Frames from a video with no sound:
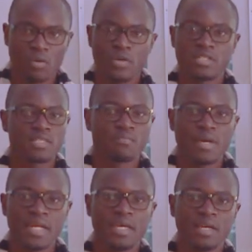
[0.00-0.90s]
which is
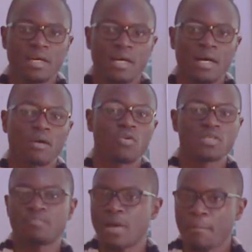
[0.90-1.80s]
mainly uh,
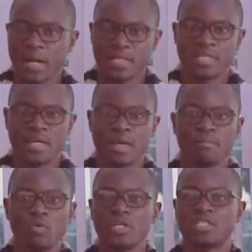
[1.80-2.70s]
caused by a bacterium
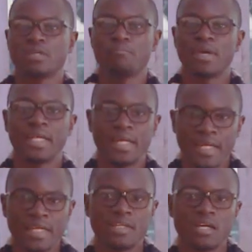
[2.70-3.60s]
which may
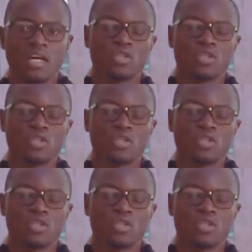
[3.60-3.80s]
lead